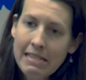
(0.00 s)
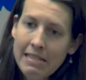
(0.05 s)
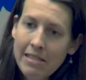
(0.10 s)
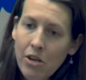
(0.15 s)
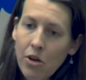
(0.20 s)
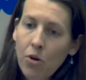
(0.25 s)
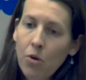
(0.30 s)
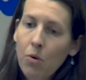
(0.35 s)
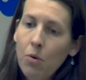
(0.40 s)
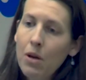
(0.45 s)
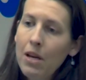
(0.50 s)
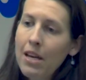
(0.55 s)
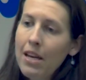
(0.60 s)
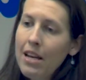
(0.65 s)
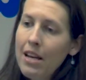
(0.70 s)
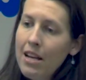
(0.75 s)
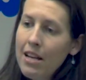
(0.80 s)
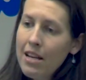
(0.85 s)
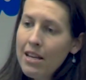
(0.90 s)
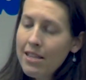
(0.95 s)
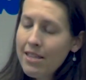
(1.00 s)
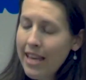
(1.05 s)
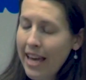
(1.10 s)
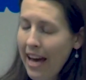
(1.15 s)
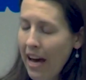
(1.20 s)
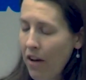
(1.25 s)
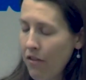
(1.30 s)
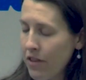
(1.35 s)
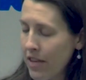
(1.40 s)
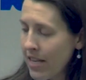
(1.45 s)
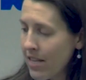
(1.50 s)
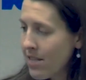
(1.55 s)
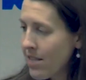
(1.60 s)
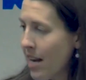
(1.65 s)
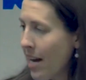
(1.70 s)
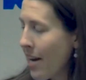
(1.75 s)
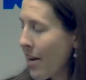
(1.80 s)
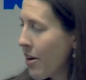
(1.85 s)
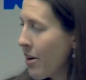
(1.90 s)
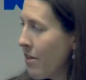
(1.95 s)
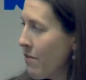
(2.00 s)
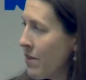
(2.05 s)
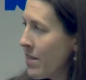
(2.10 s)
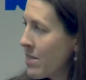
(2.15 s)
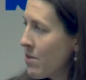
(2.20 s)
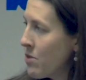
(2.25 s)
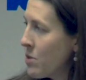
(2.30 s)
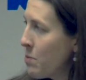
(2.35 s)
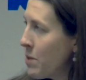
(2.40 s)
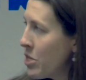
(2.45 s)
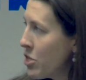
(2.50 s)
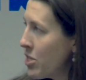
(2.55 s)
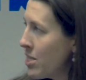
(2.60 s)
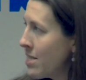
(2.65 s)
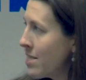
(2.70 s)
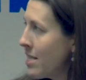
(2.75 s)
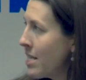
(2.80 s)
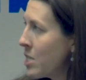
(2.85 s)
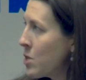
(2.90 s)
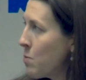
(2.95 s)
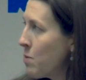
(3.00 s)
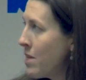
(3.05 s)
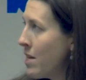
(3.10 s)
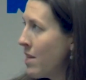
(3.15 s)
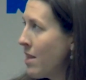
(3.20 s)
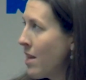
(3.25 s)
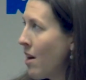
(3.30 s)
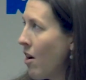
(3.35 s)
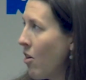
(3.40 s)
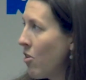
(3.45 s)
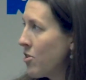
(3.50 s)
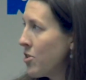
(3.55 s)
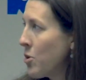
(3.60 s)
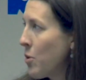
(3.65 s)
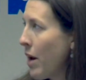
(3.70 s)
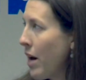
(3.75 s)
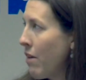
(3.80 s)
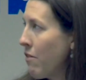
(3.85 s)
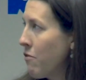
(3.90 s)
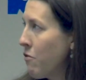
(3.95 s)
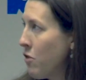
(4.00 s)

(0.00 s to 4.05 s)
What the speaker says: So they have the entire invasive species list, but then they also have